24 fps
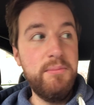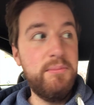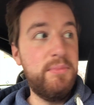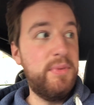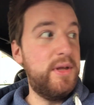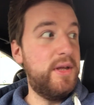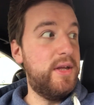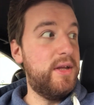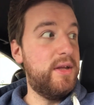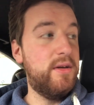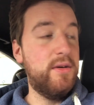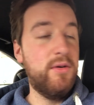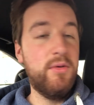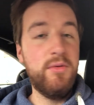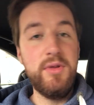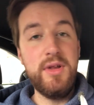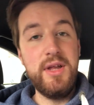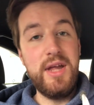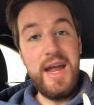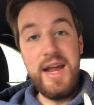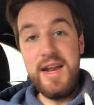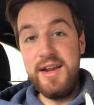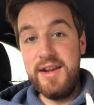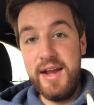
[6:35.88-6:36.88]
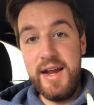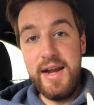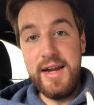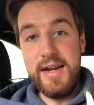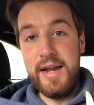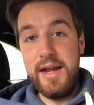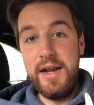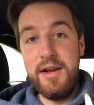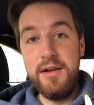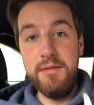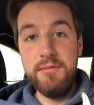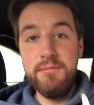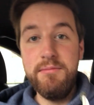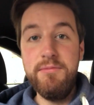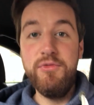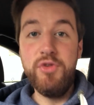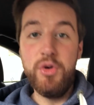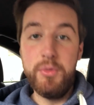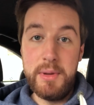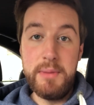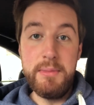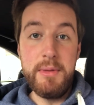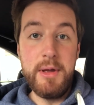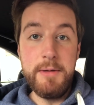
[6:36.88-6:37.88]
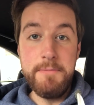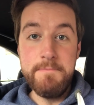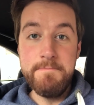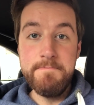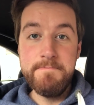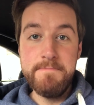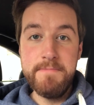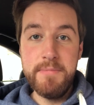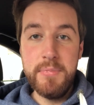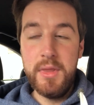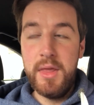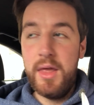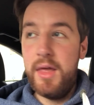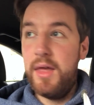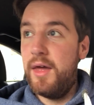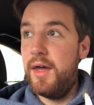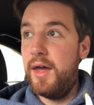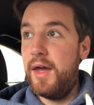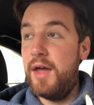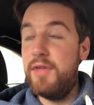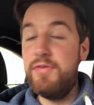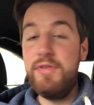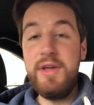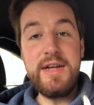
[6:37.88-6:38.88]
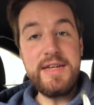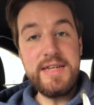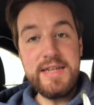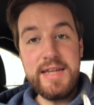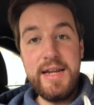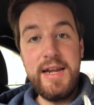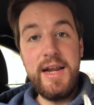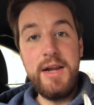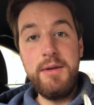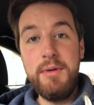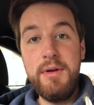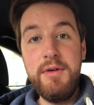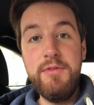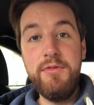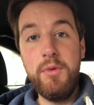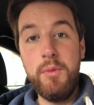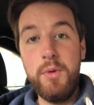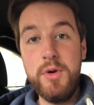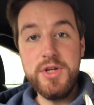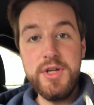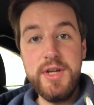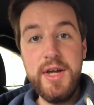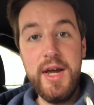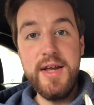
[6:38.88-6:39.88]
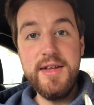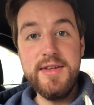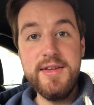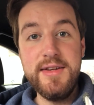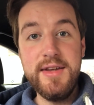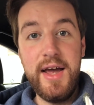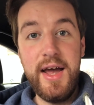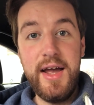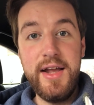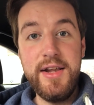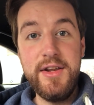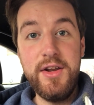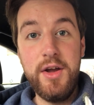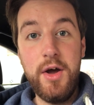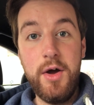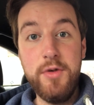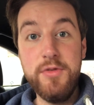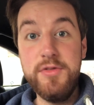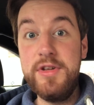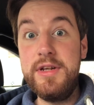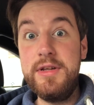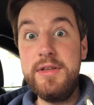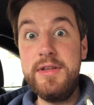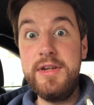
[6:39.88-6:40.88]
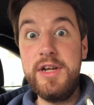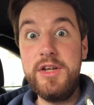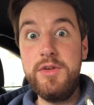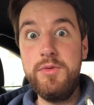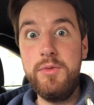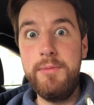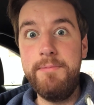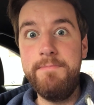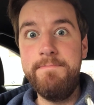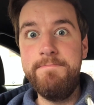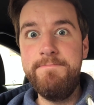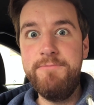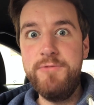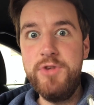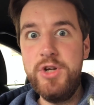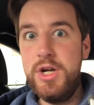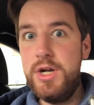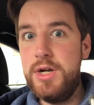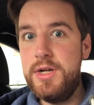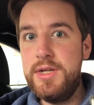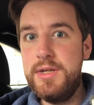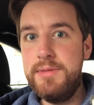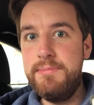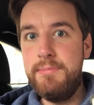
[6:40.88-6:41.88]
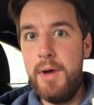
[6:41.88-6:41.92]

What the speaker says: being only $8.99 from eBay. Thanks again anyway for watching, guys, and I'll see you in the next one. Cheers,